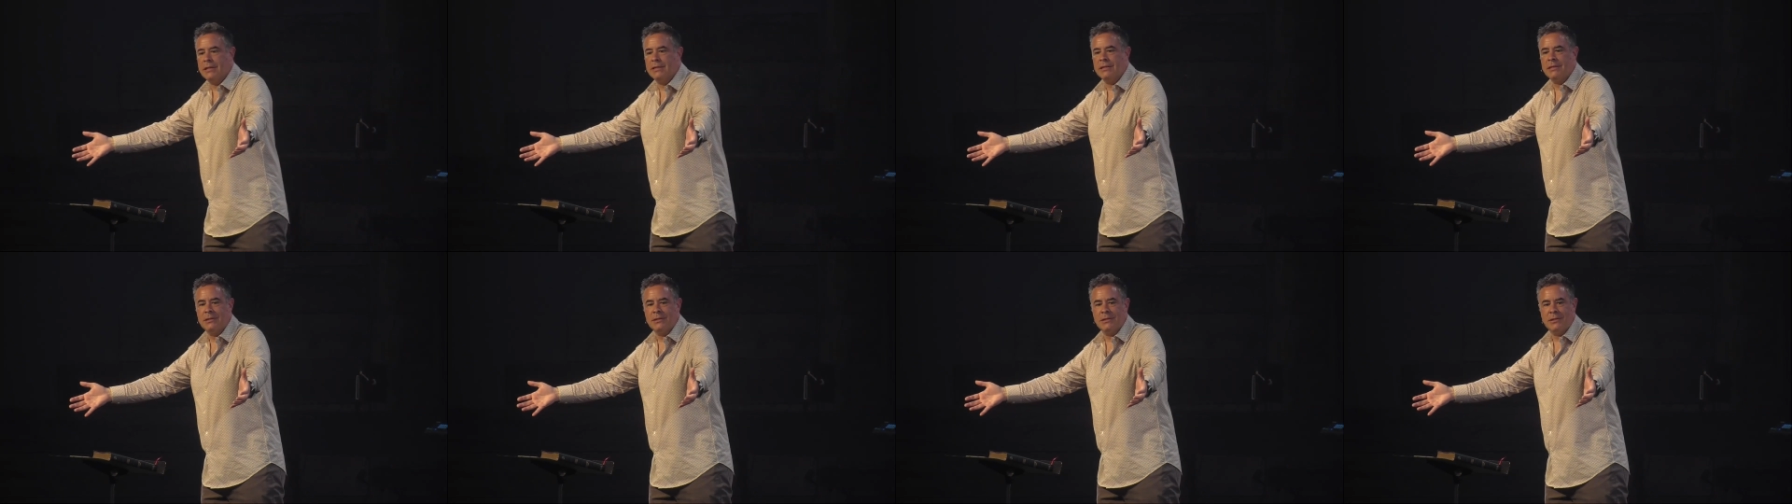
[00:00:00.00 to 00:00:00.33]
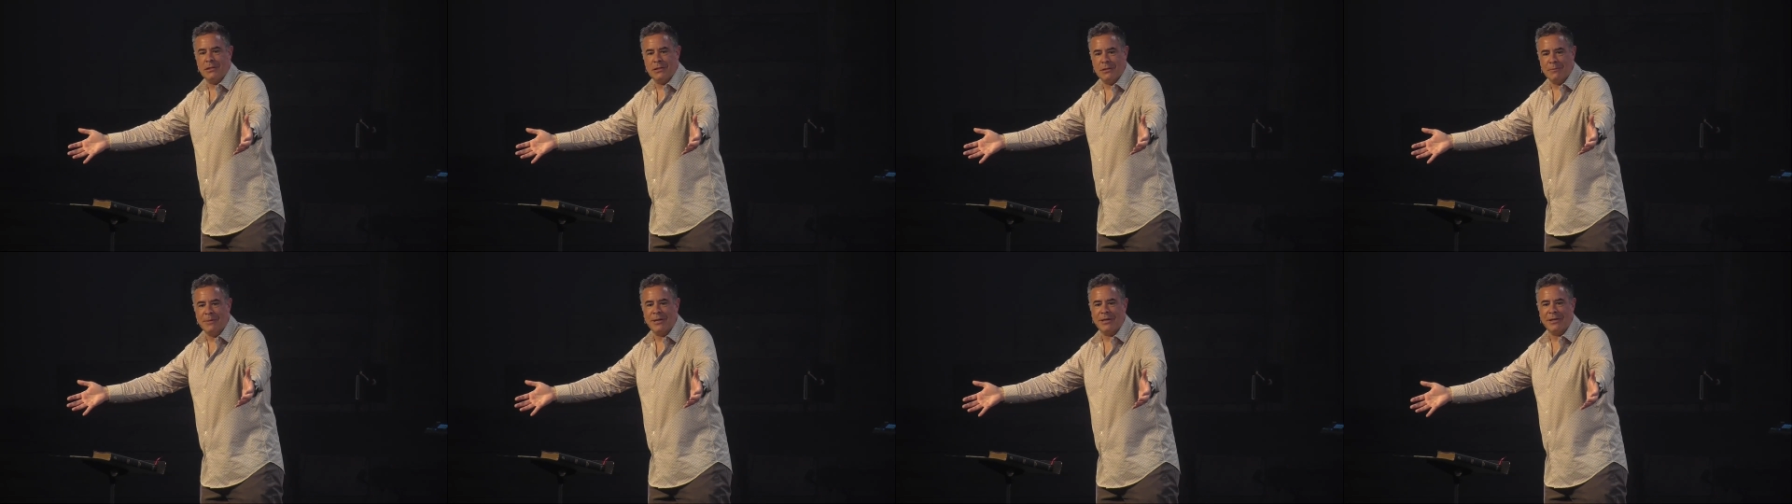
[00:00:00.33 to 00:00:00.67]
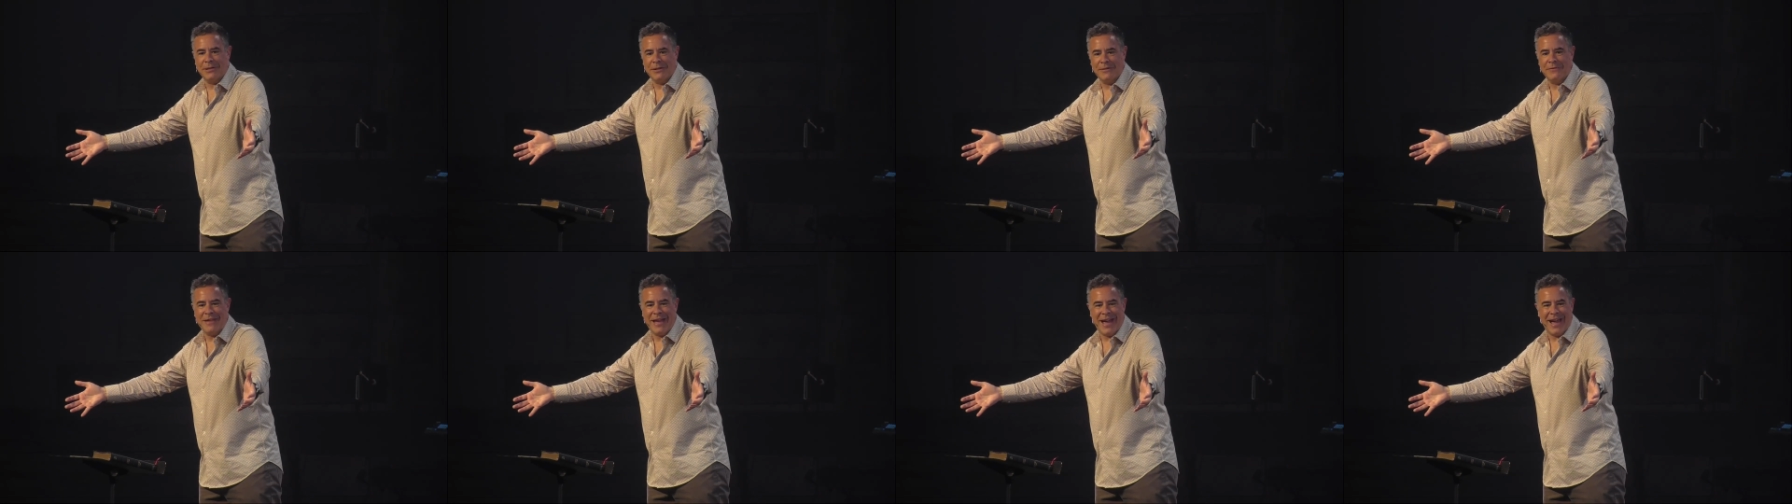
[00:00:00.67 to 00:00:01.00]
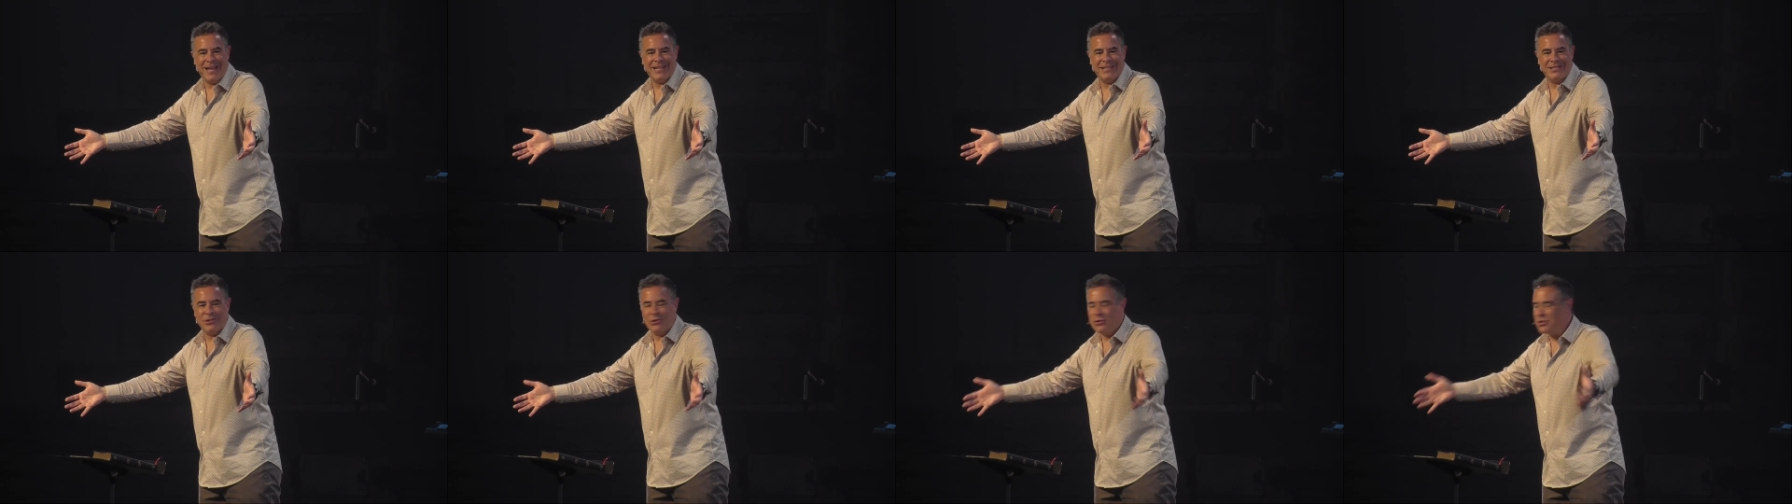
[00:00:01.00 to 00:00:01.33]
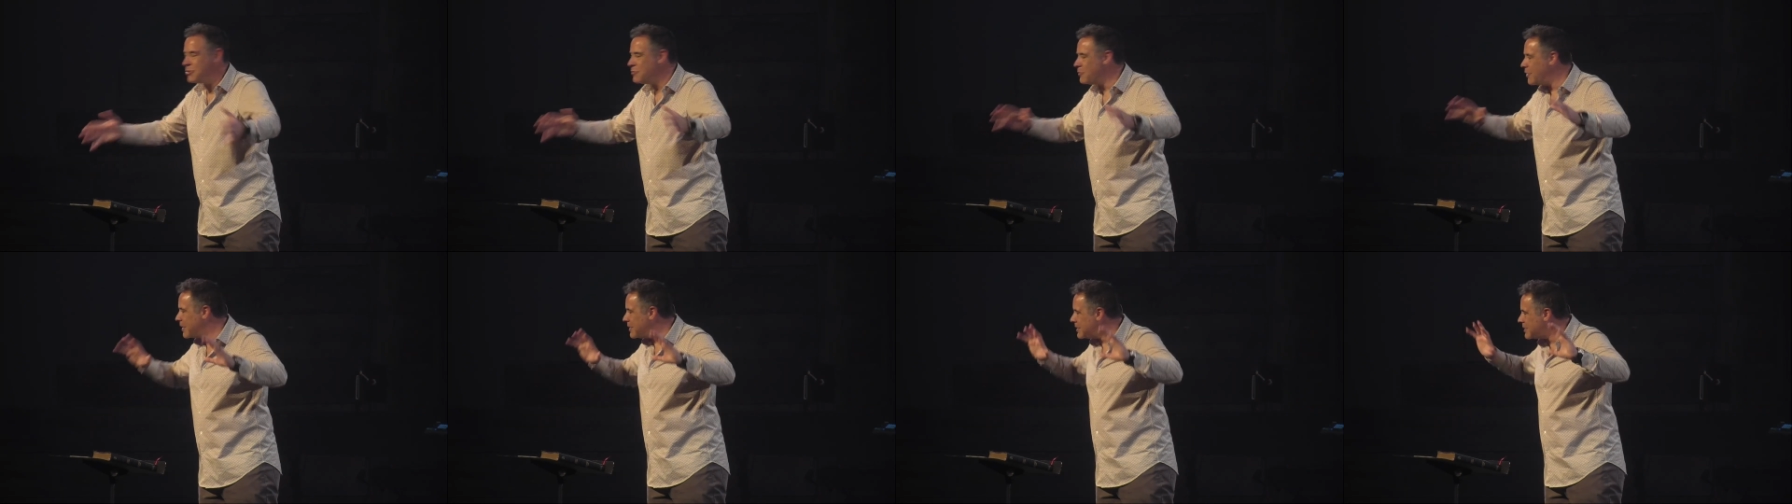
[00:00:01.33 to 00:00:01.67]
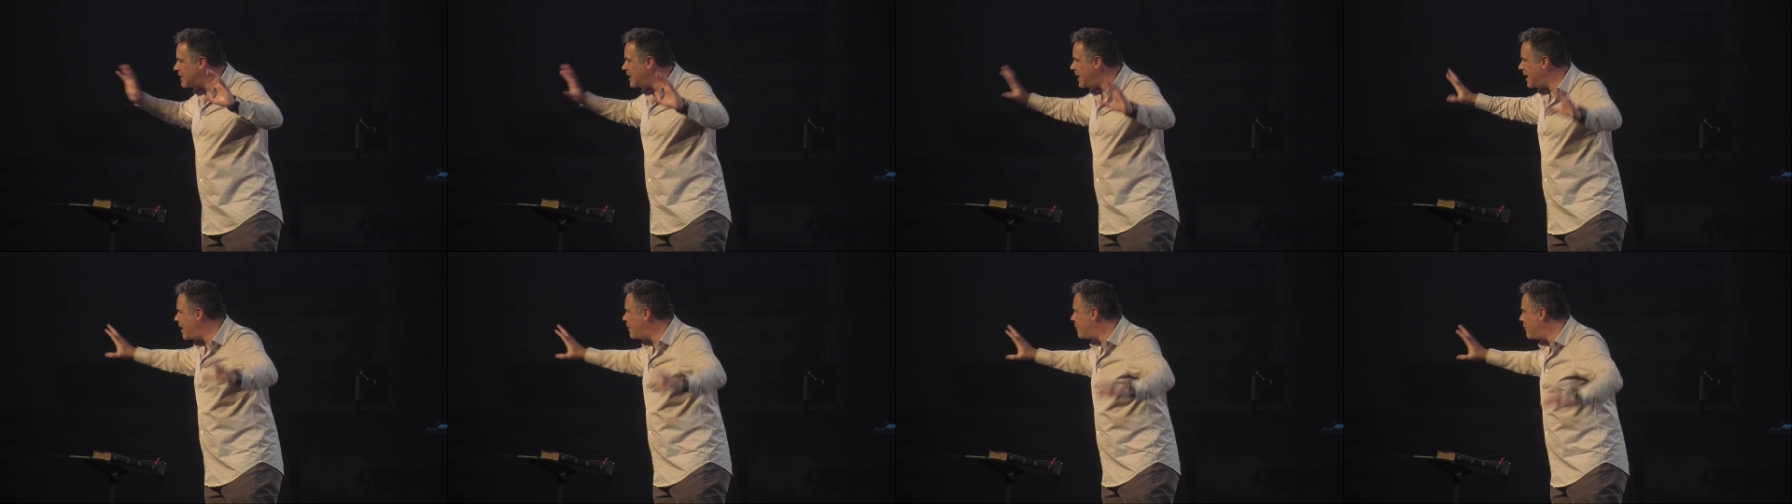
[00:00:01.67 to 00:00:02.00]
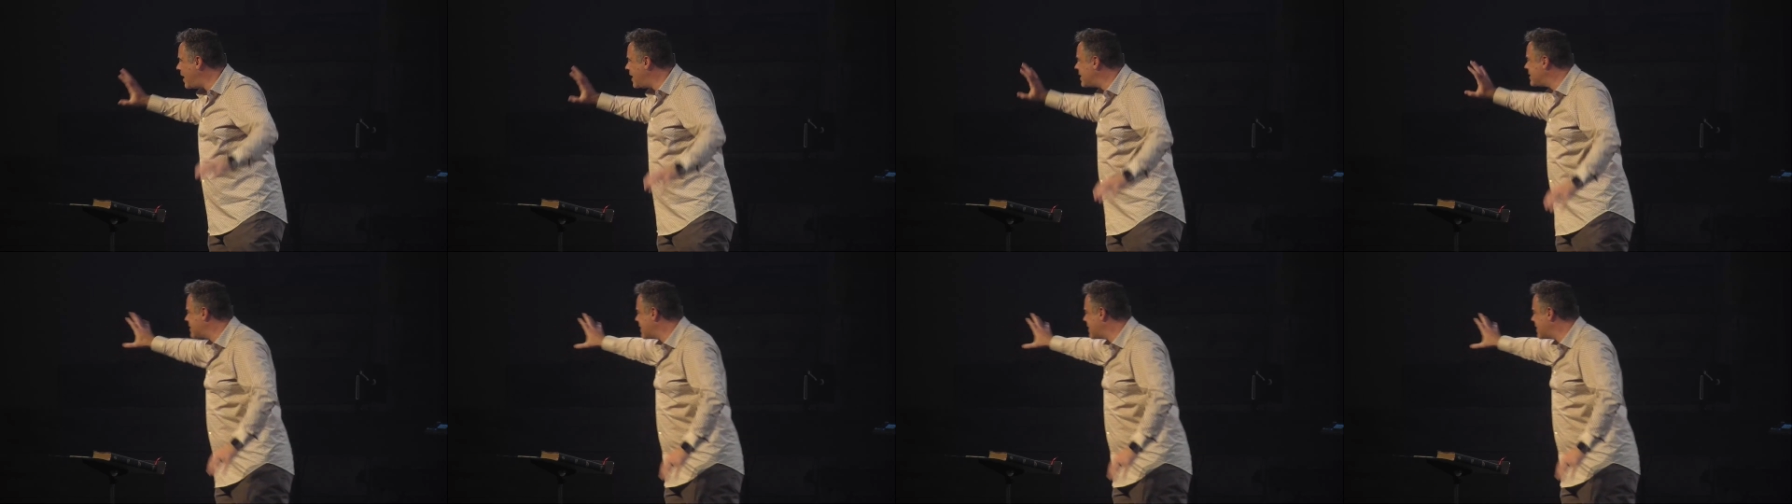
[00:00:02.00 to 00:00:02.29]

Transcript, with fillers: into the middle of that? Don't you want to say, hey, wait a